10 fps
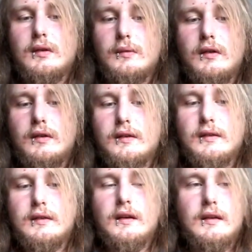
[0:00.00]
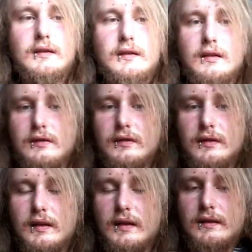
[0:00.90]
And we got the
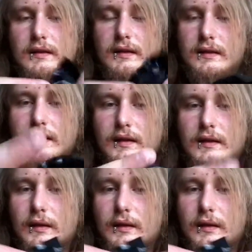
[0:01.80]
disc. There's the disc.